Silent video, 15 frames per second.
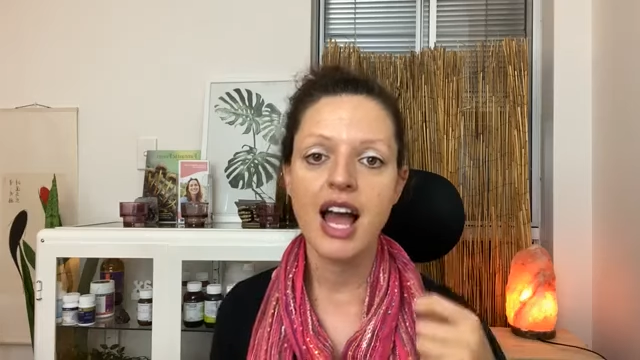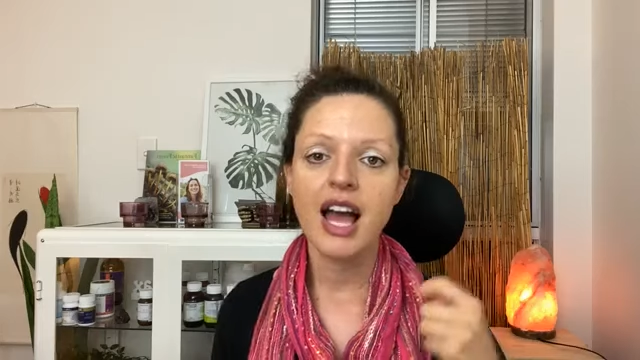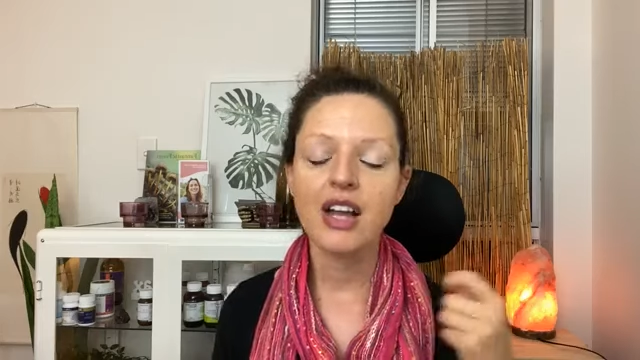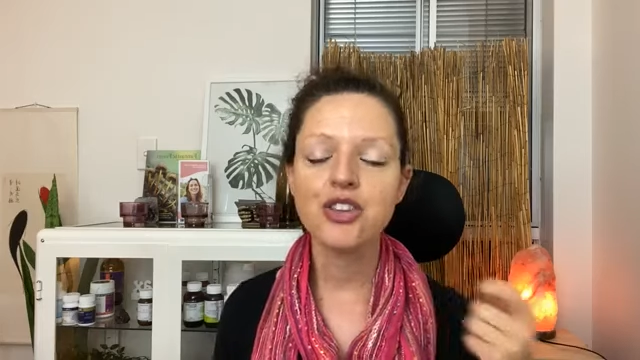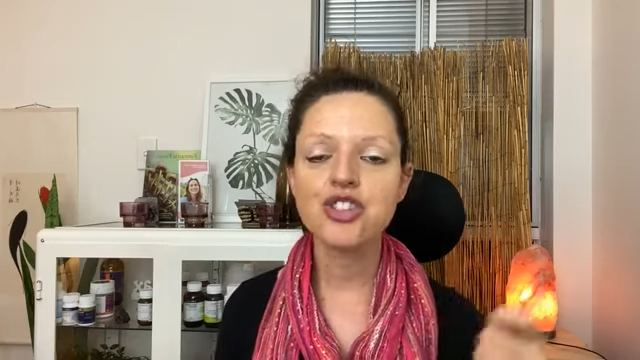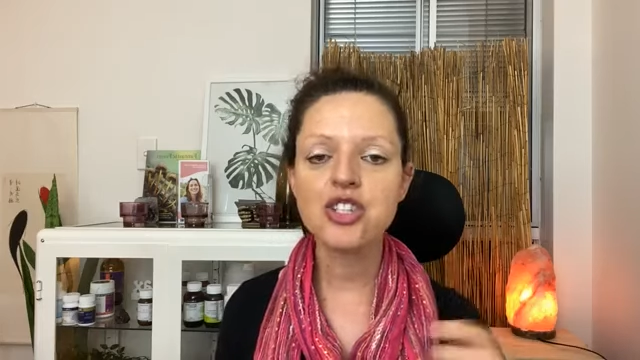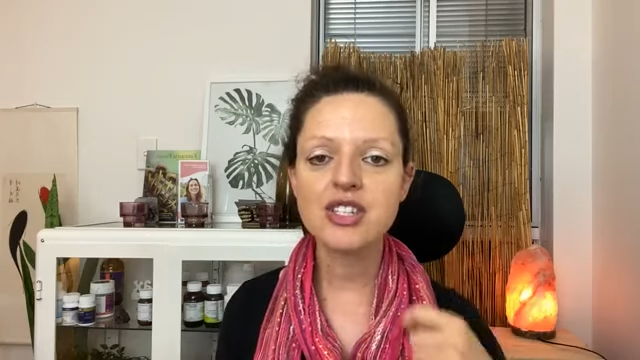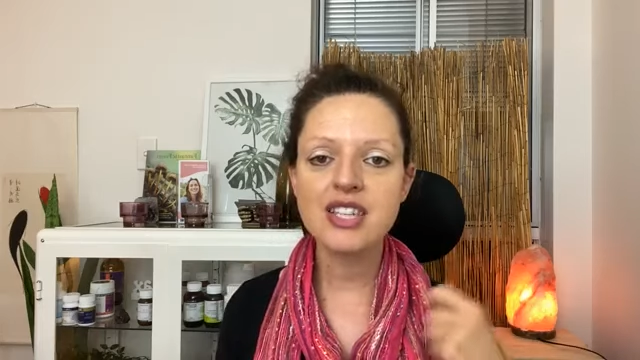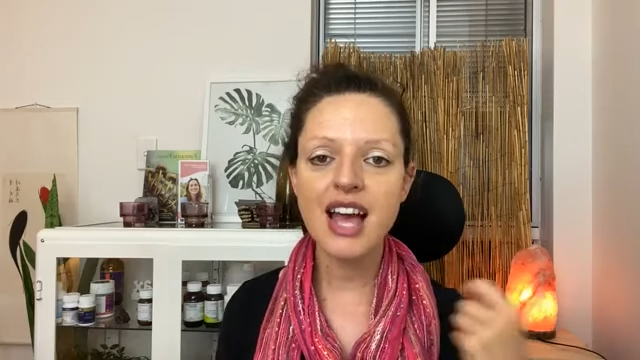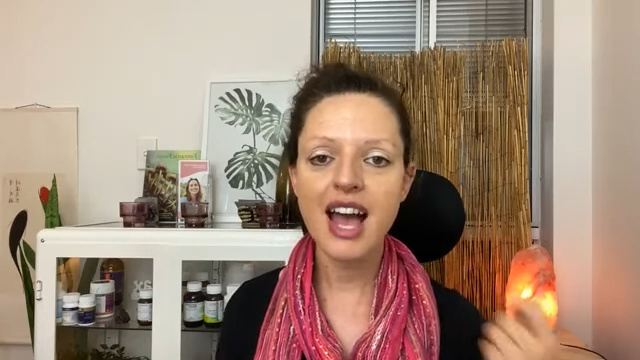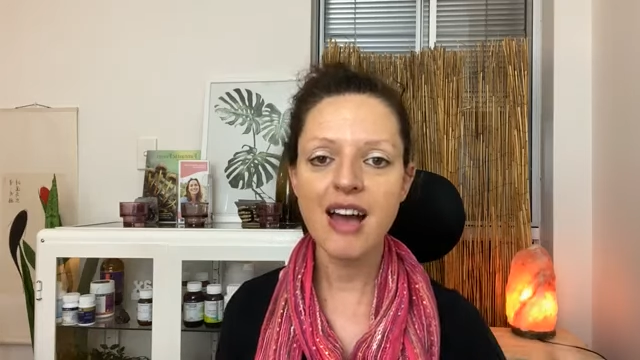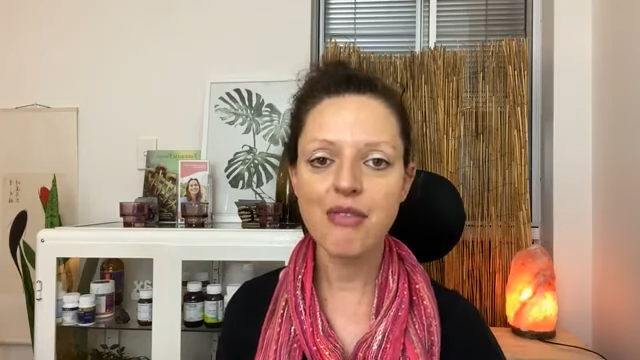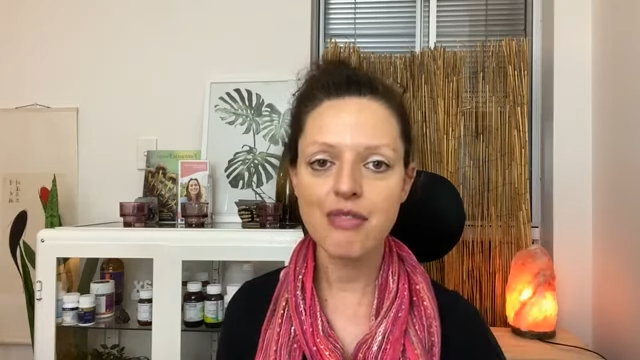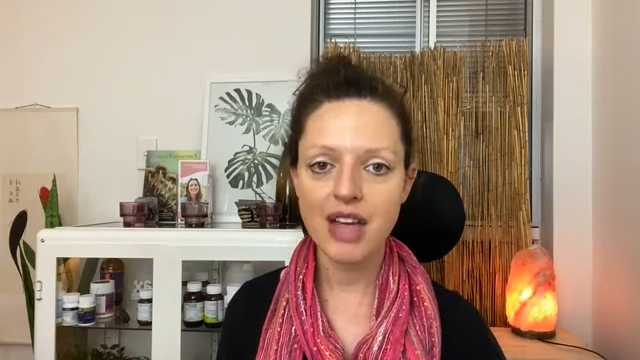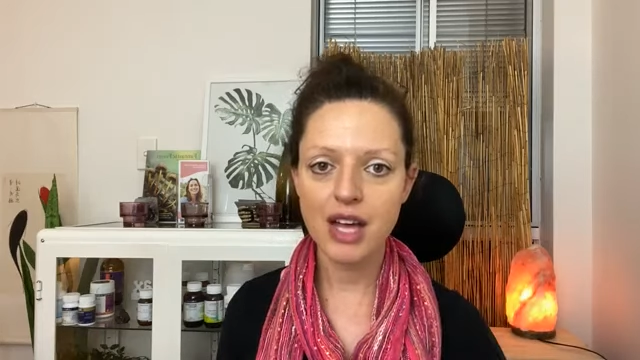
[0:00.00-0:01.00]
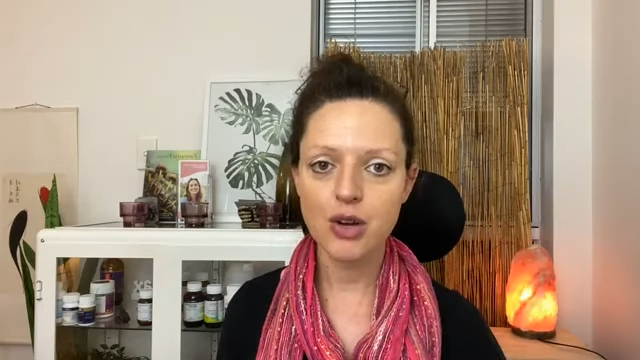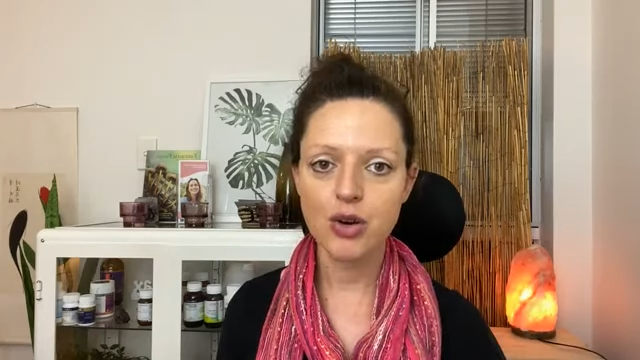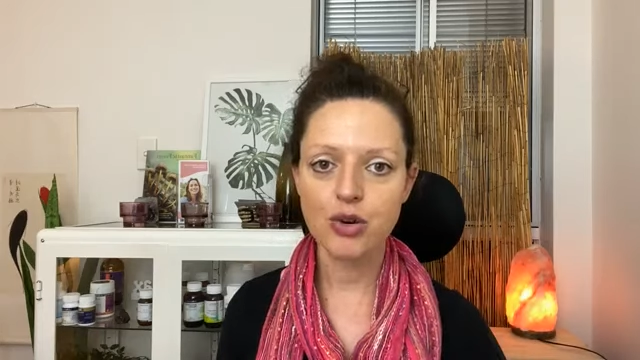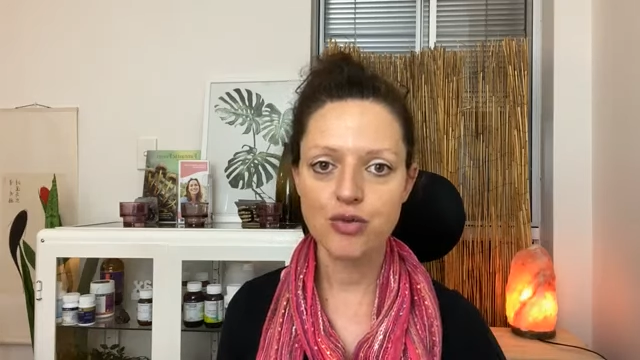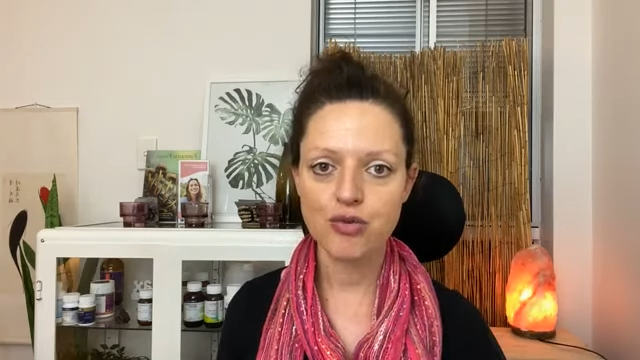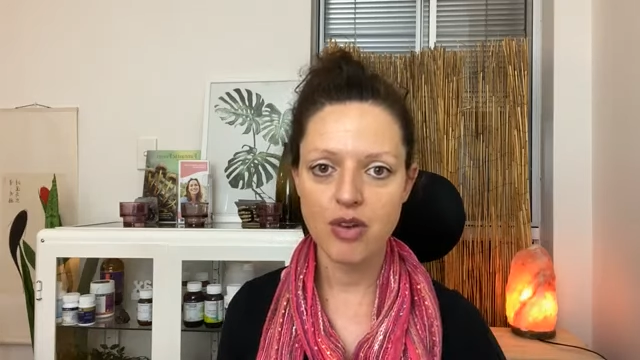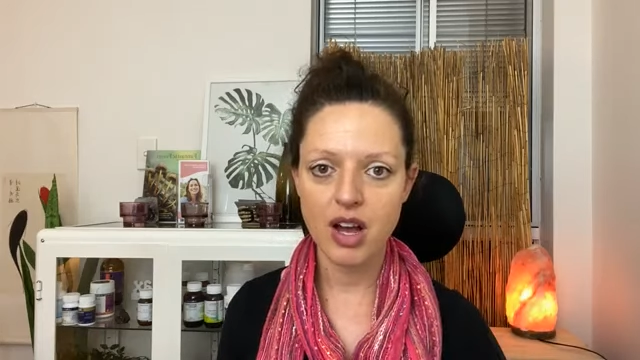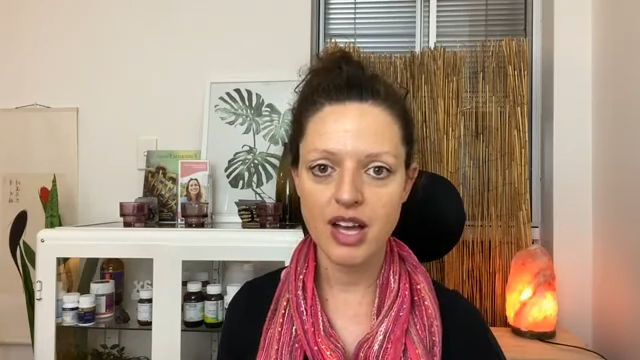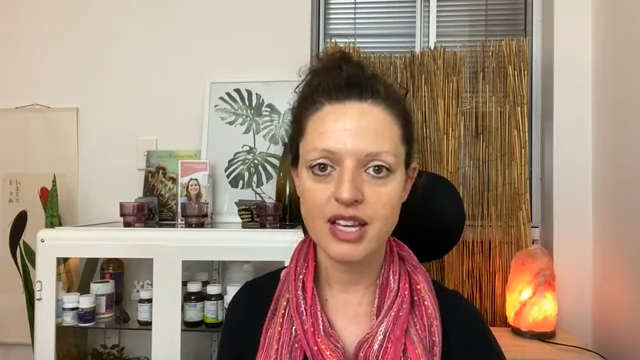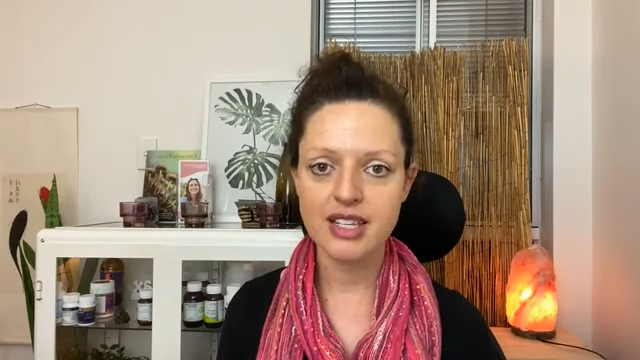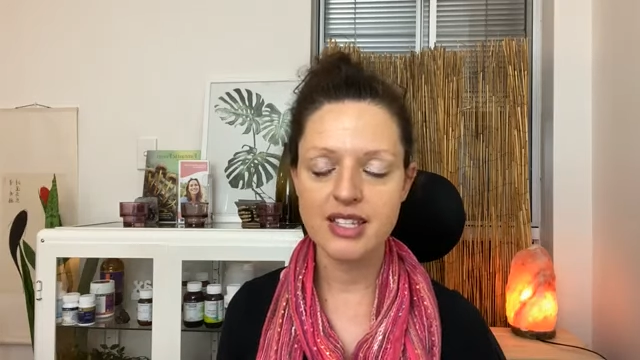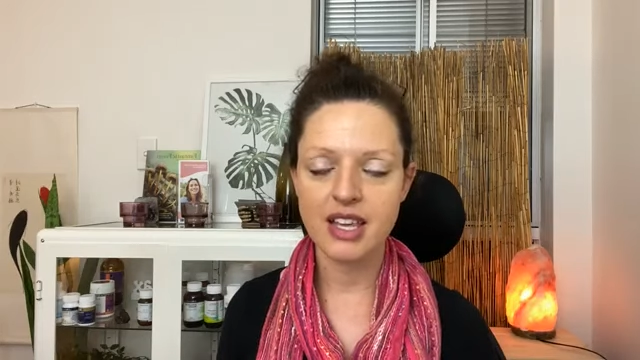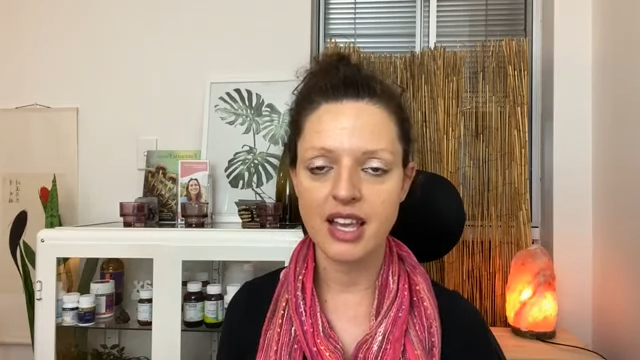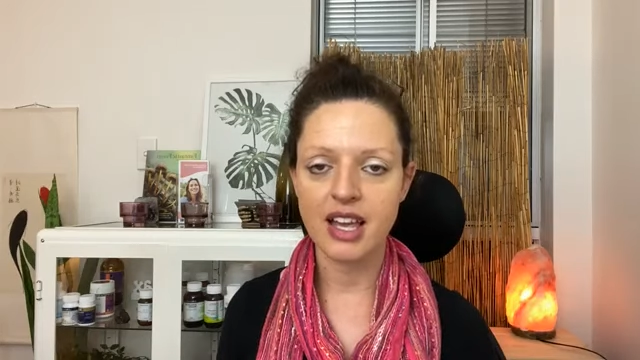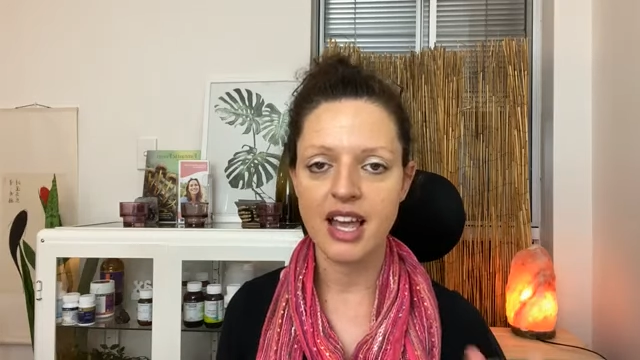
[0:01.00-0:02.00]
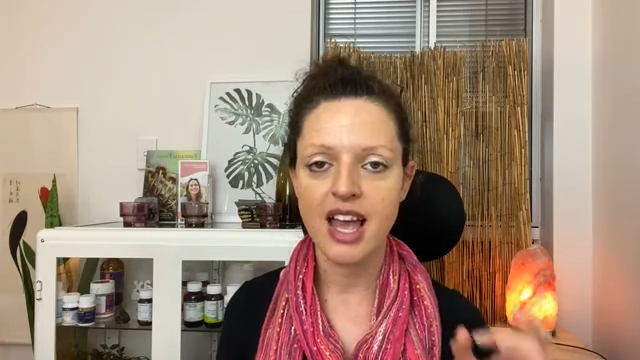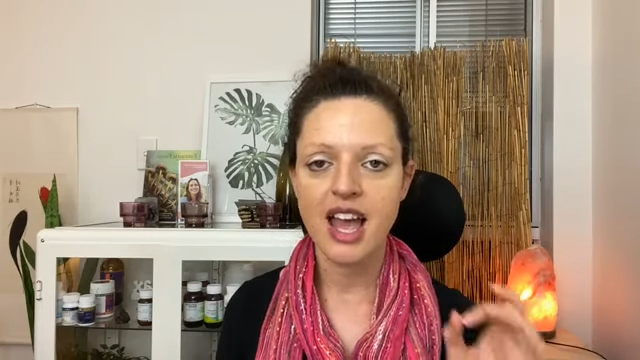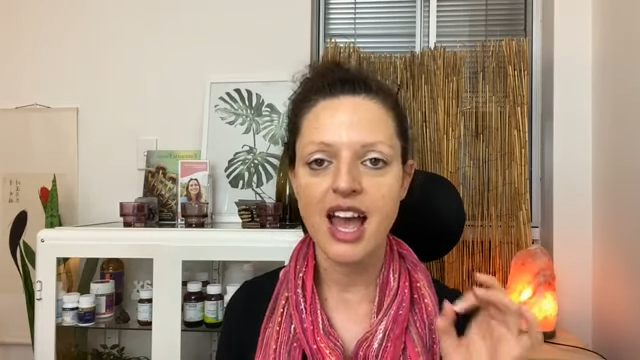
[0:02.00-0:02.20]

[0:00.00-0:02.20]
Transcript: and just have that on rising